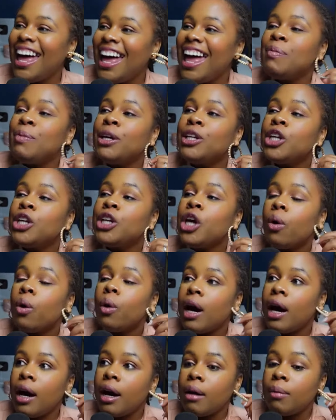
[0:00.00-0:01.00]
but no
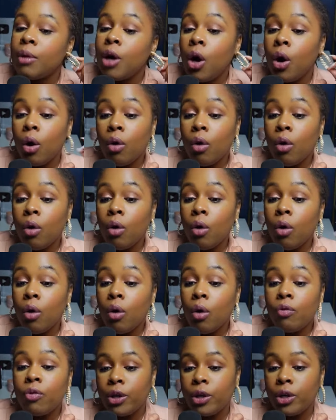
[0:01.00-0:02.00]
um over and
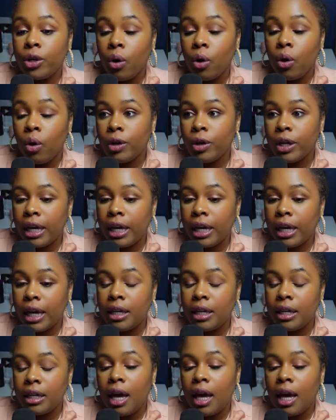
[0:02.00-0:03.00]
over and over again
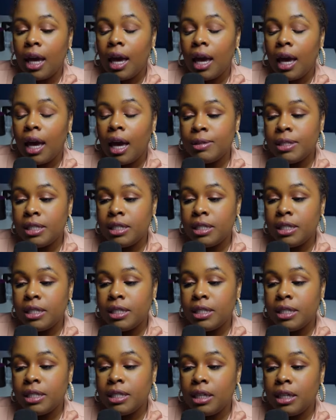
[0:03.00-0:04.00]
epstein
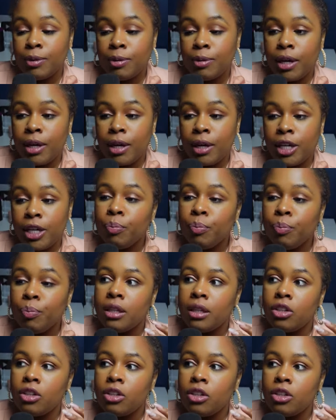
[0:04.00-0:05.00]
has been mentioned but
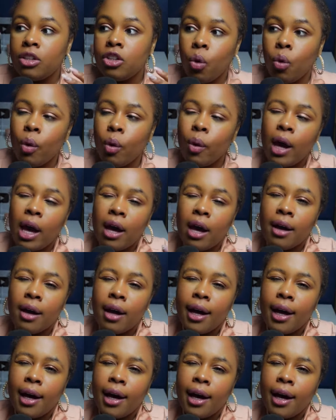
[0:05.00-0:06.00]
no
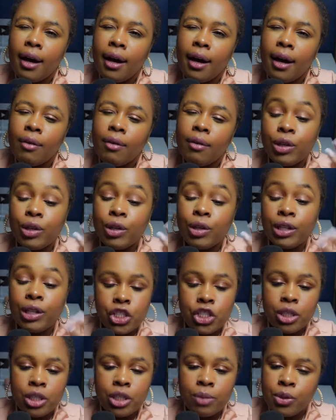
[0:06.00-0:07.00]
uh
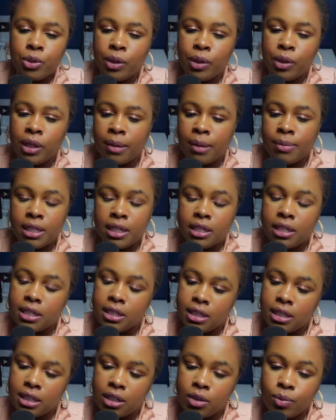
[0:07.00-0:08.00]
relationship between epstein
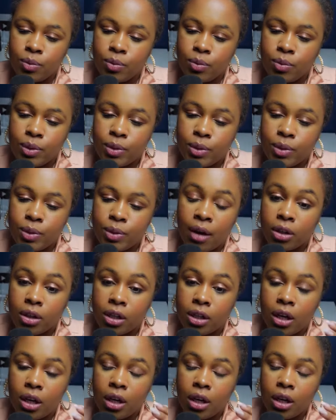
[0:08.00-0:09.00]
and diddy was
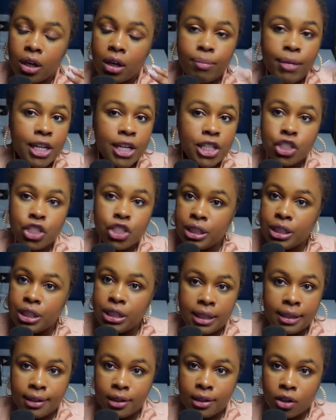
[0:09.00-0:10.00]
ever mentioned
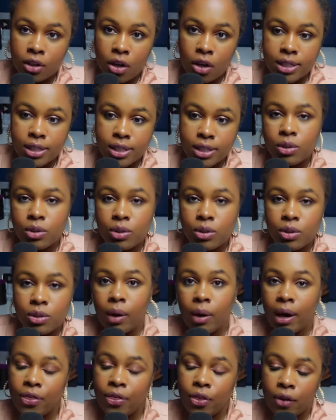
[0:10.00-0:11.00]
in the lawsuit
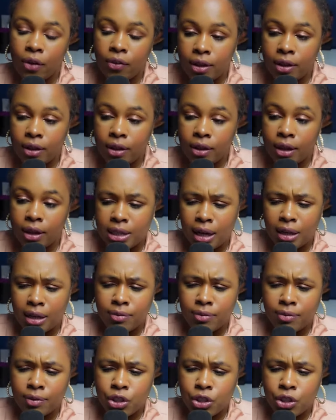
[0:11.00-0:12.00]
so i thought that that was
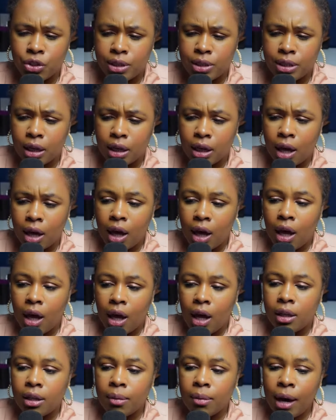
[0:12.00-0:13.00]
kind of interesting
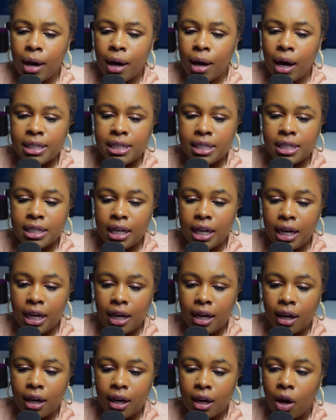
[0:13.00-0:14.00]
la mama
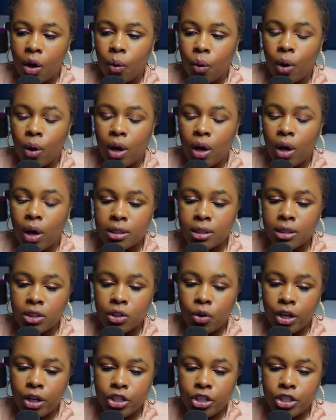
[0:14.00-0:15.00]
t welcome to the
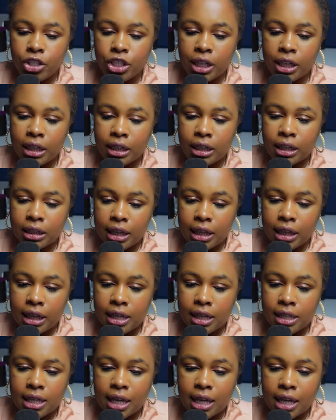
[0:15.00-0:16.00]
lawyer
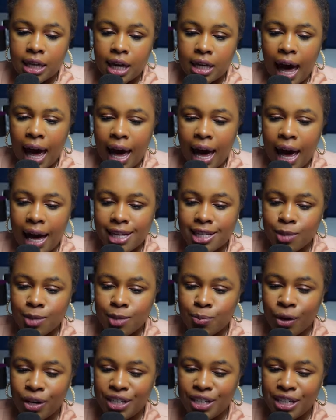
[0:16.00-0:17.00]
chicklets as
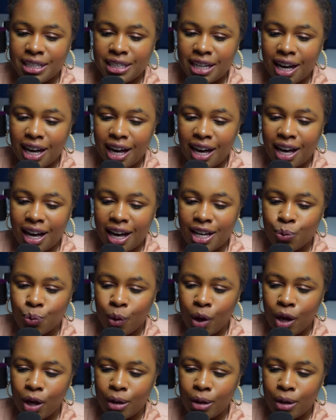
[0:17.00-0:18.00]
pretty does
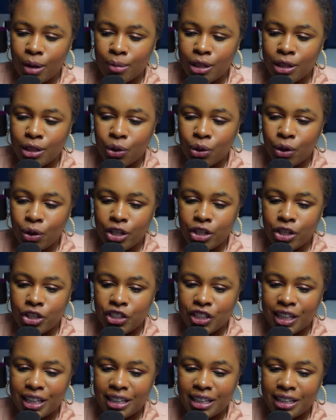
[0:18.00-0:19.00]
welcome to the lawyer
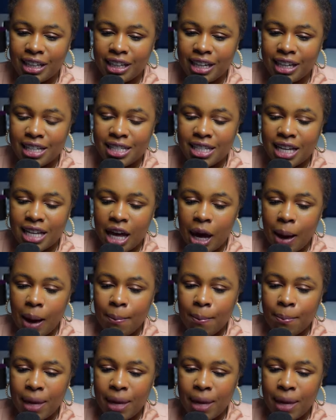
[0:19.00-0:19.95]
chicklets mech